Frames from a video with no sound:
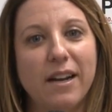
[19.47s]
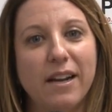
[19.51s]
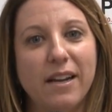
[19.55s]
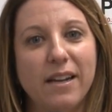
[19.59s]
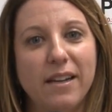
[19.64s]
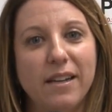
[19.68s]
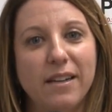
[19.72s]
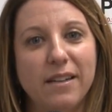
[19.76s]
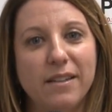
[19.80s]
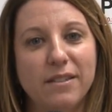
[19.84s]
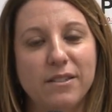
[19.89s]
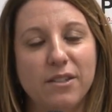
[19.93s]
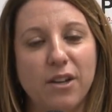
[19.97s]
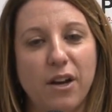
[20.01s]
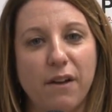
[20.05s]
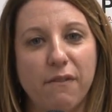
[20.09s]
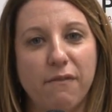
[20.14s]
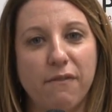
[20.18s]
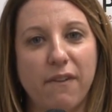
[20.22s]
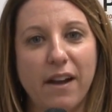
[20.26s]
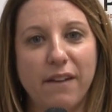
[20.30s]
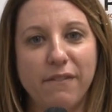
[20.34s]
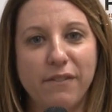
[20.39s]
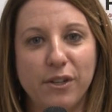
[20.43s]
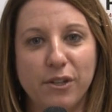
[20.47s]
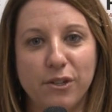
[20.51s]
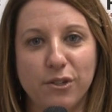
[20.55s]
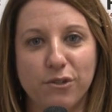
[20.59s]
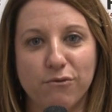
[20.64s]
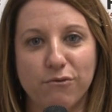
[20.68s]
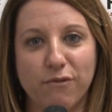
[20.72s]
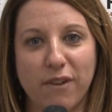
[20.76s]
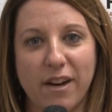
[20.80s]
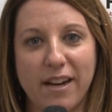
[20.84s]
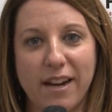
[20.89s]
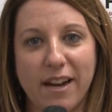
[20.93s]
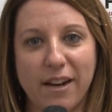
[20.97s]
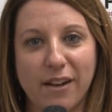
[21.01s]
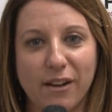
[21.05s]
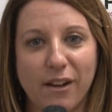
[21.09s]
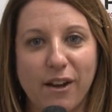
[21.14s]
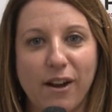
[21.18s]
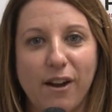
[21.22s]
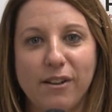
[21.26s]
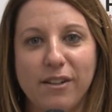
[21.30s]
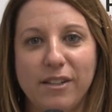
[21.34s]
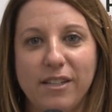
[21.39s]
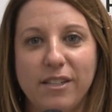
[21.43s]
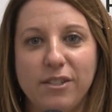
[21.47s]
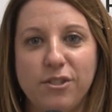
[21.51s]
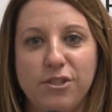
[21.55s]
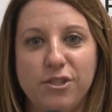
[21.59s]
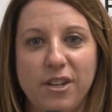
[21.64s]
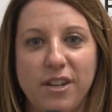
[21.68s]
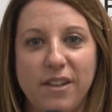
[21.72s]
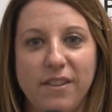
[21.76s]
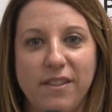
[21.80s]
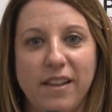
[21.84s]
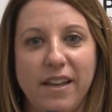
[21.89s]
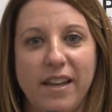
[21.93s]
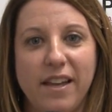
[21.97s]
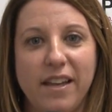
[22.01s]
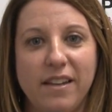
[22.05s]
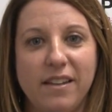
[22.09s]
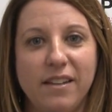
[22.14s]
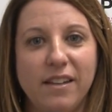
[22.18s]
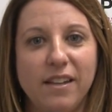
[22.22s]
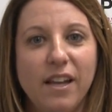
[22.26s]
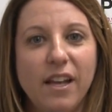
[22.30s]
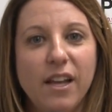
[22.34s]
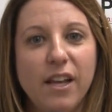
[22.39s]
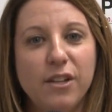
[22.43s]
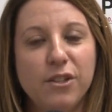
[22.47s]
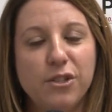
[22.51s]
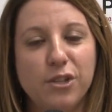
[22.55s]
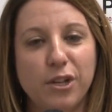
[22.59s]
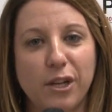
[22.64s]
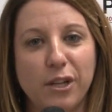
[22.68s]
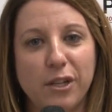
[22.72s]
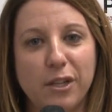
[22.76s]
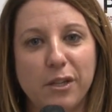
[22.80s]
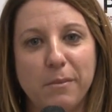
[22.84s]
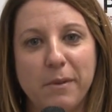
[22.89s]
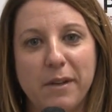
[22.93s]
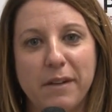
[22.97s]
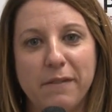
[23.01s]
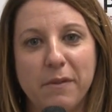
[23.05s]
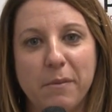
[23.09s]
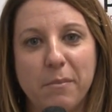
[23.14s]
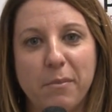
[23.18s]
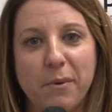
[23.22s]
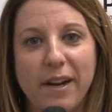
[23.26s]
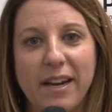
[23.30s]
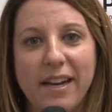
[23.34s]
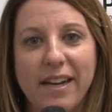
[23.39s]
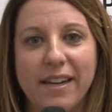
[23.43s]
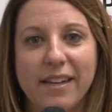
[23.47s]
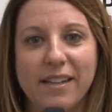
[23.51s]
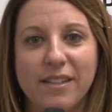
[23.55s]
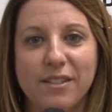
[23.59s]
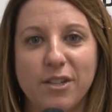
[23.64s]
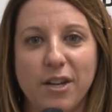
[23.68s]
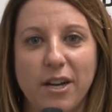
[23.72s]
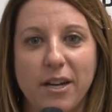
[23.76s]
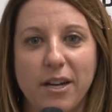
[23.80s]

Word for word: I taught five years right out of college and then took a little bit of a break and